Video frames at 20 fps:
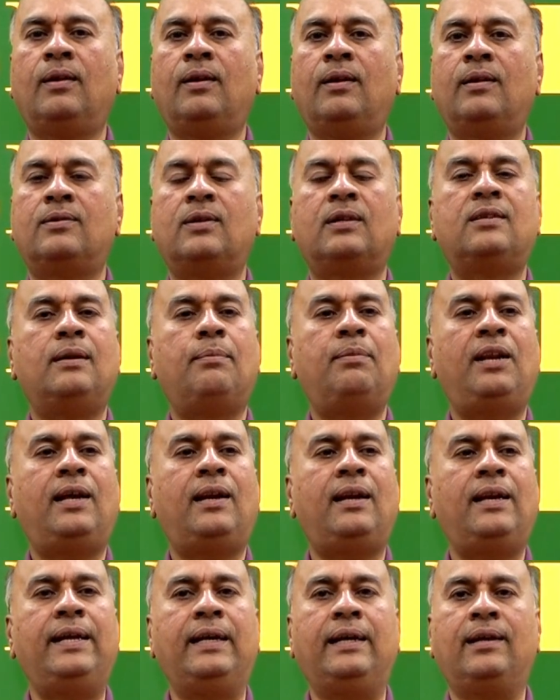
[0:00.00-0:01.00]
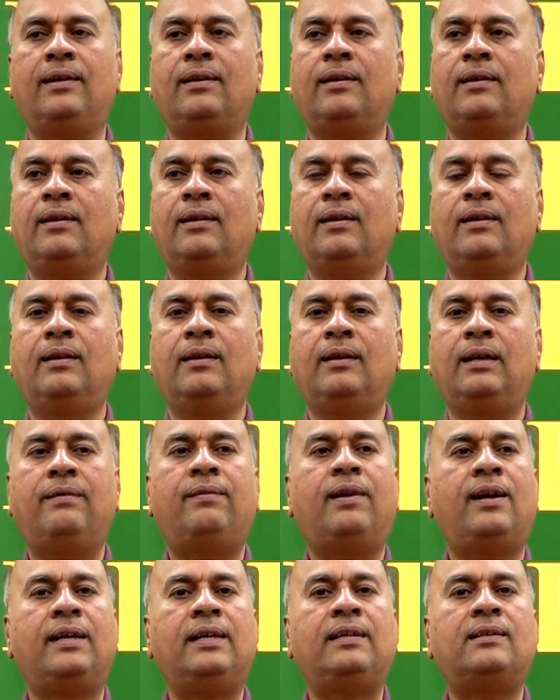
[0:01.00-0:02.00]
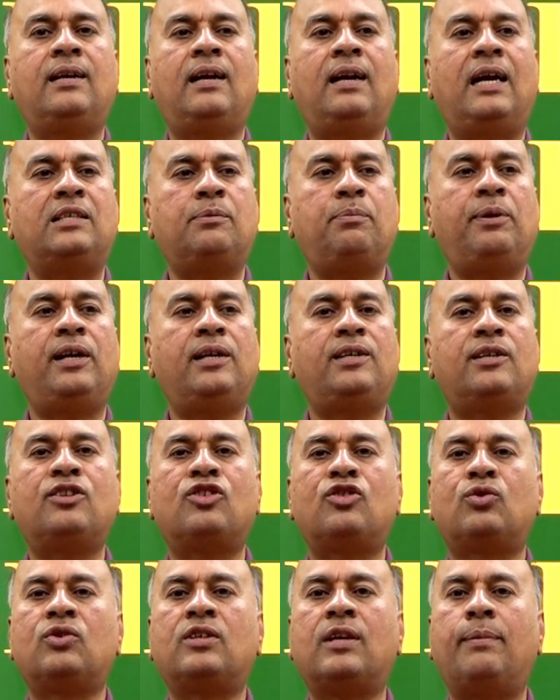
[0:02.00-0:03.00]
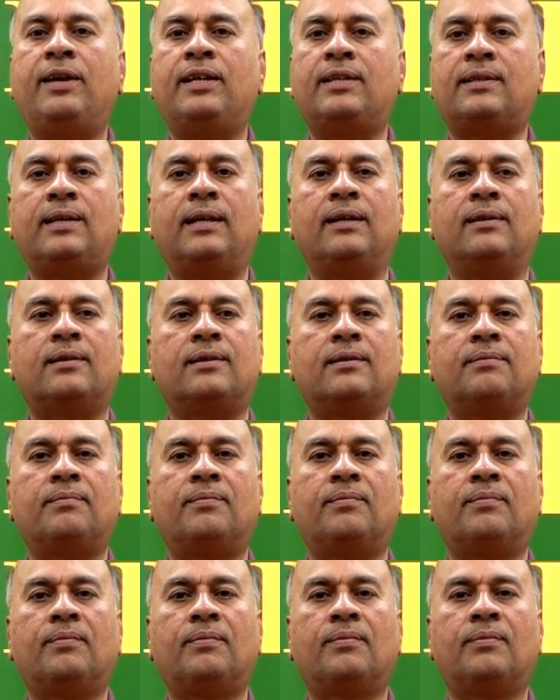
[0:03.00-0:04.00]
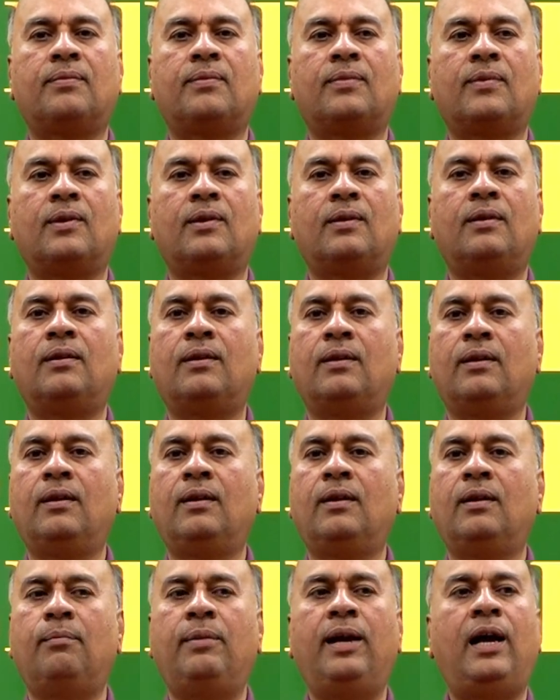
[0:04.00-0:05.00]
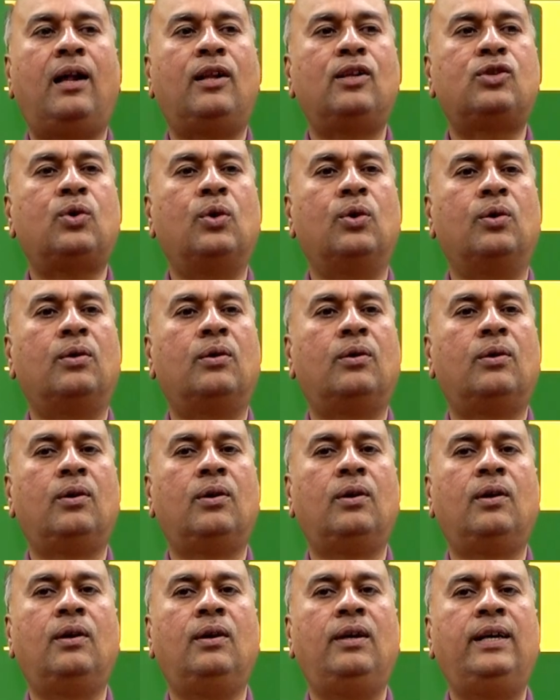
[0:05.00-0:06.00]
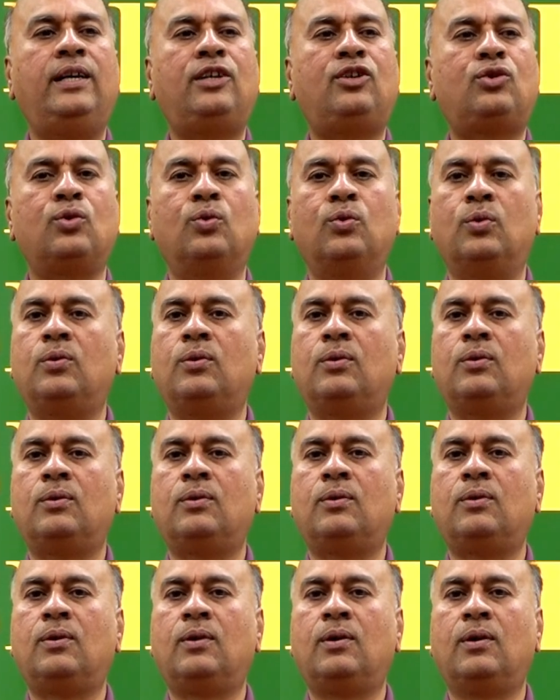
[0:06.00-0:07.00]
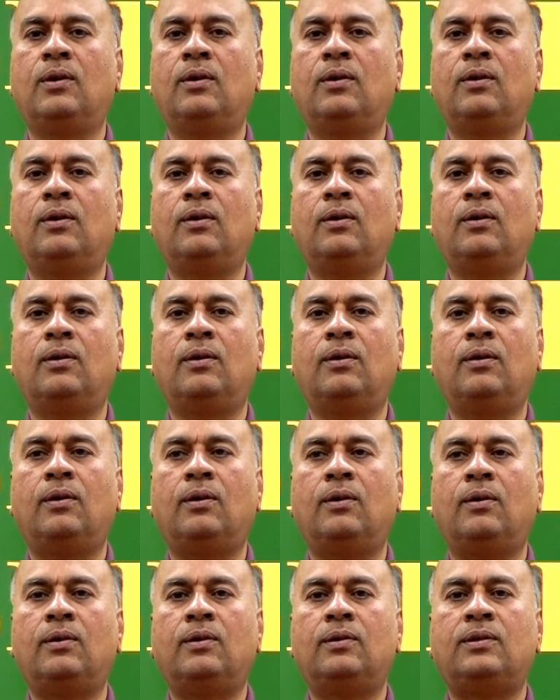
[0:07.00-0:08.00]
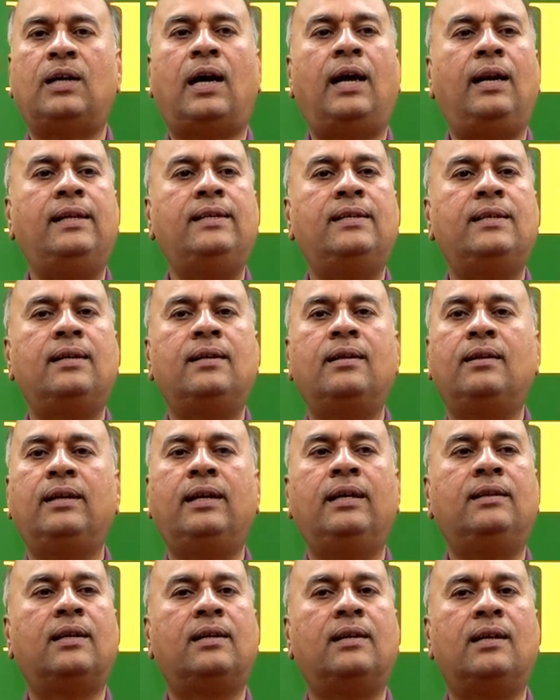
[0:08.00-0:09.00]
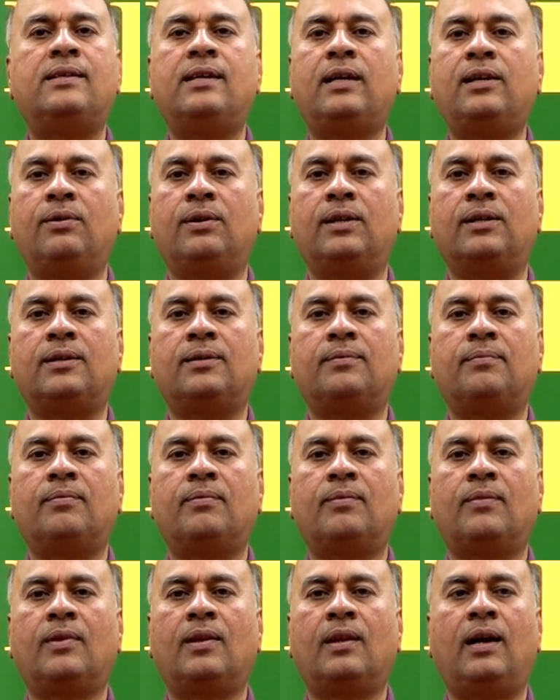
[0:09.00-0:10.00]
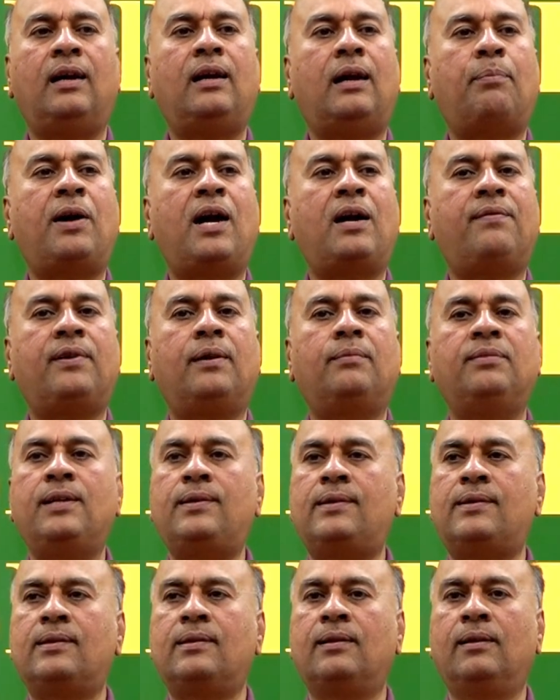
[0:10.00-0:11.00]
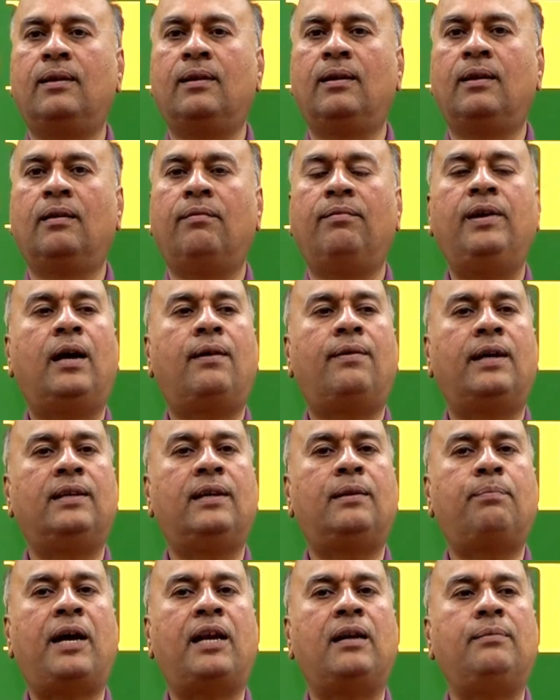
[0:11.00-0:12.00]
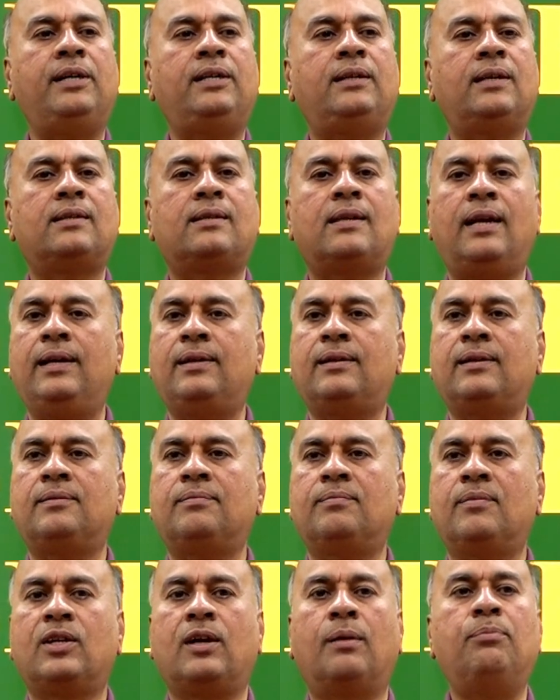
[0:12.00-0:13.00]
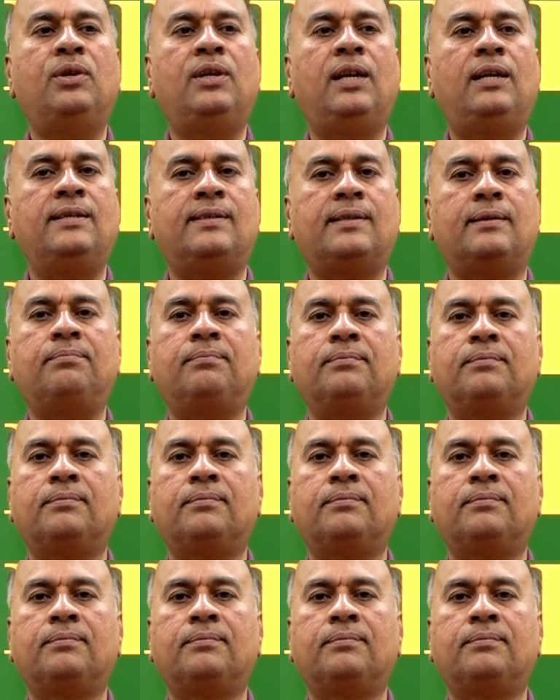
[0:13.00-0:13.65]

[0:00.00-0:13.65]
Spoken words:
So similarly, even regional aspirations to some extent may also lead to challenging the internal security. And apart from this, we have other parameters like communalism